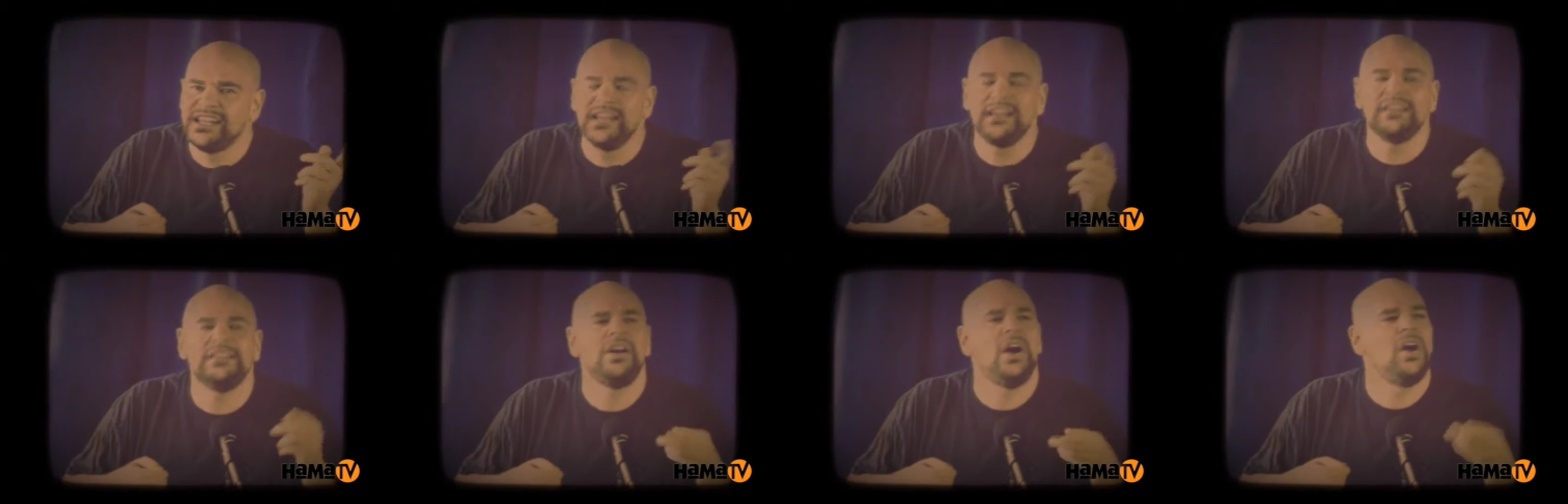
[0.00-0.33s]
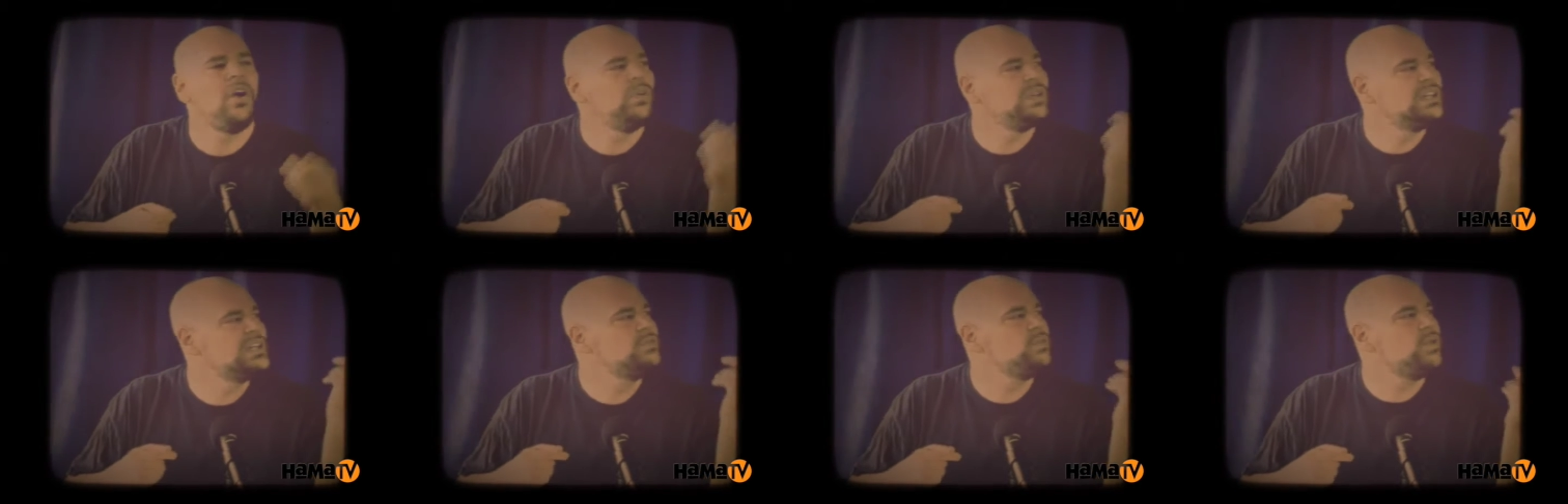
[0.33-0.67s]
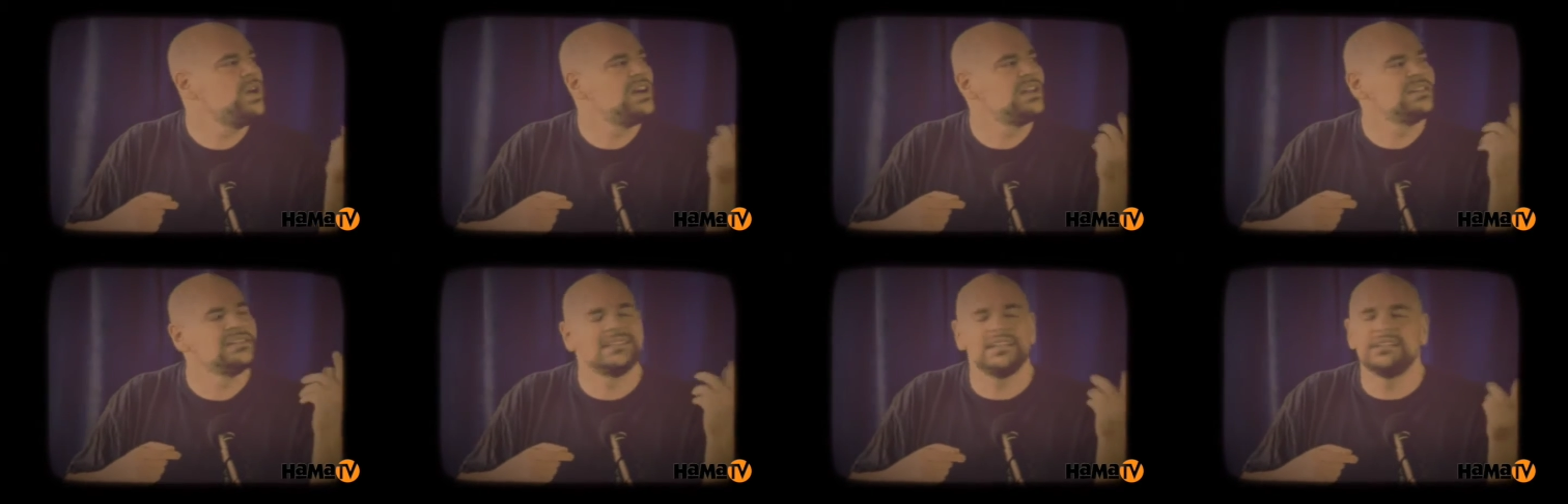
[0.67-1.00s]
They're the only
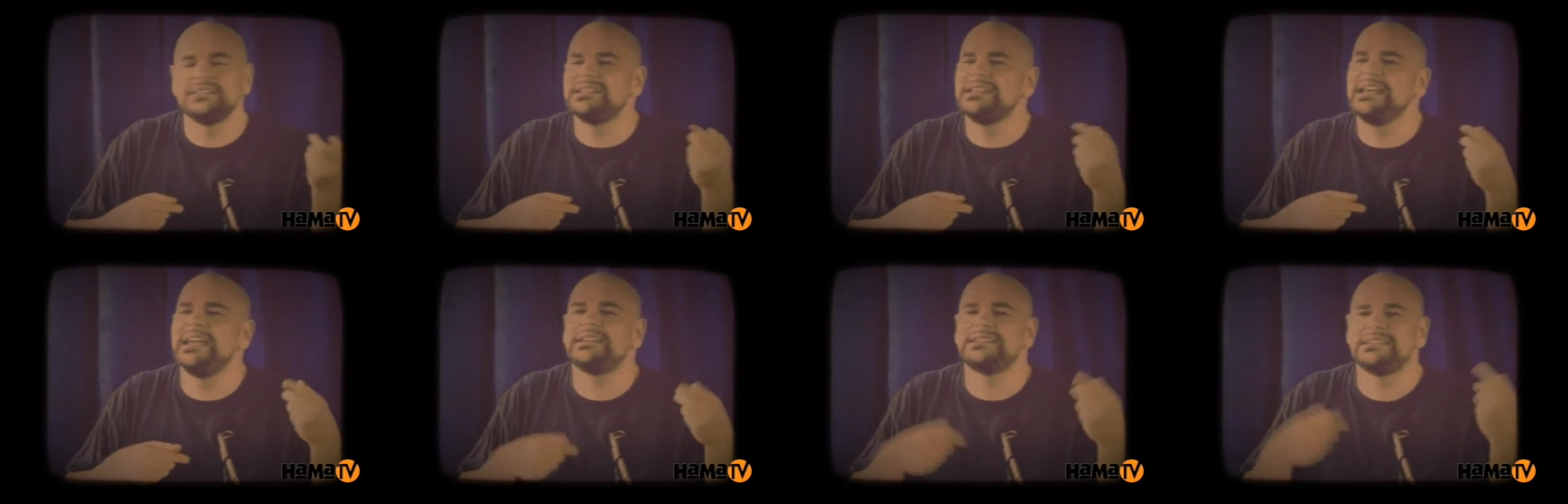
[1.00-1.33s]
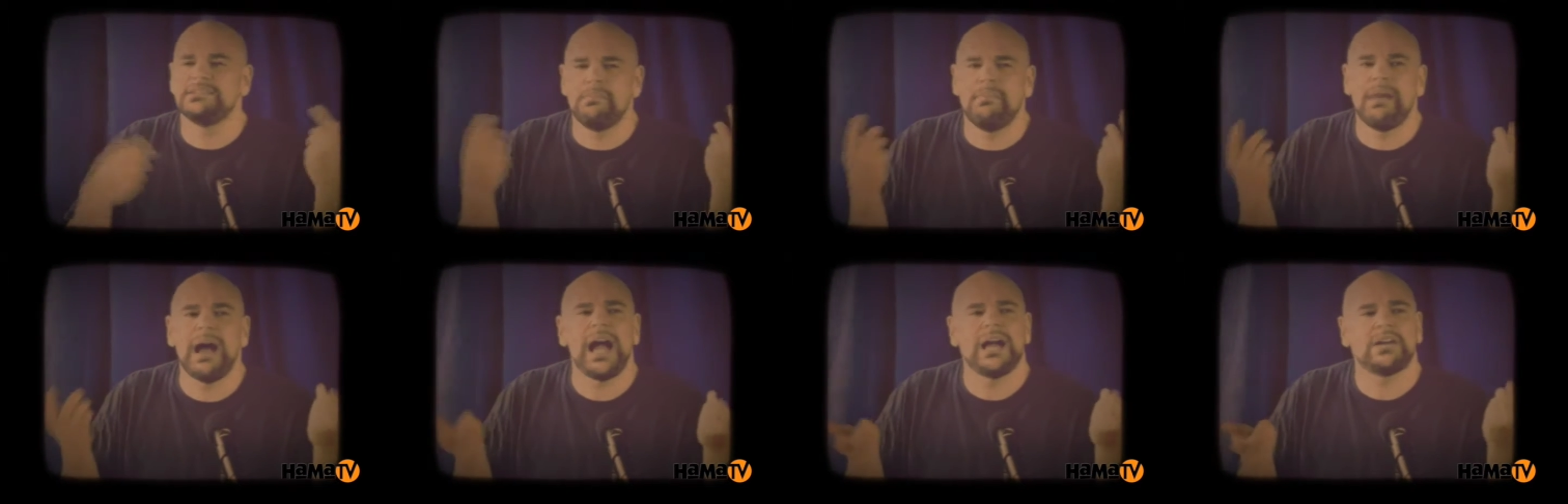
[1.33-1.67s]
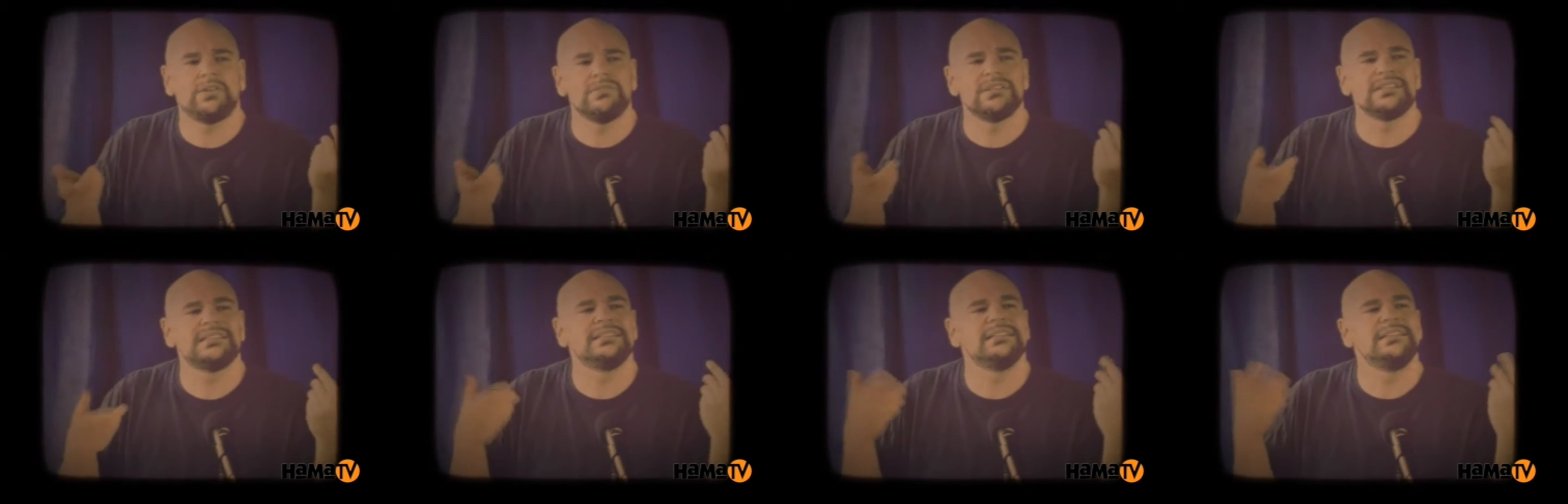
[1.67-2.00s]
ones that take
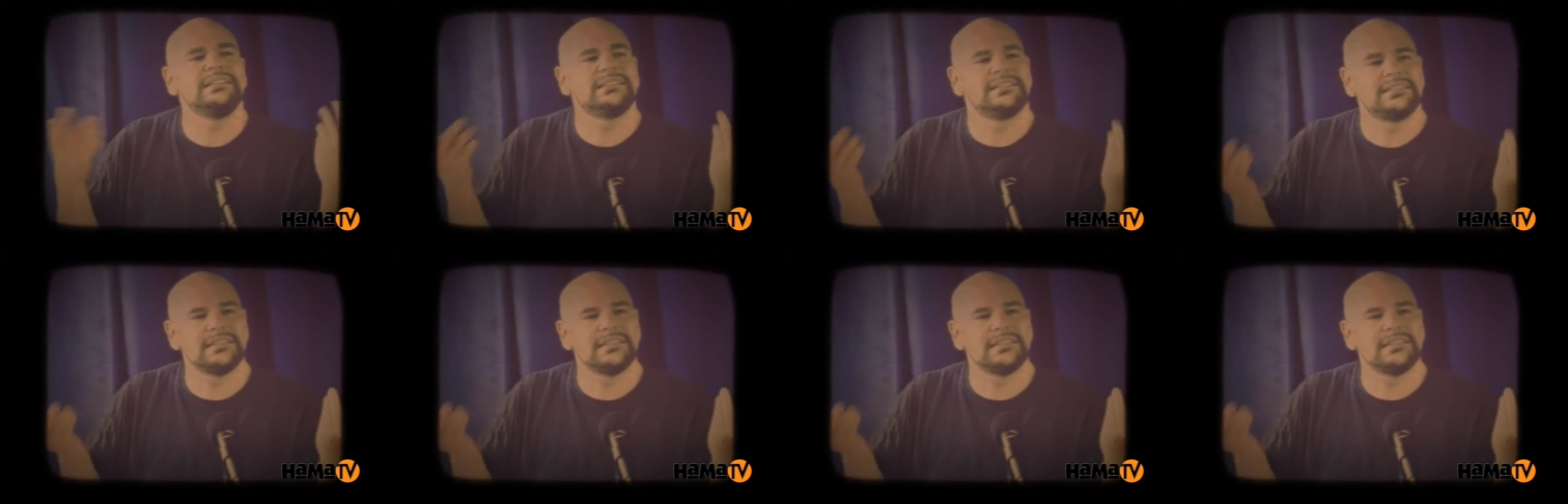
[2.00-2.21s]
democracy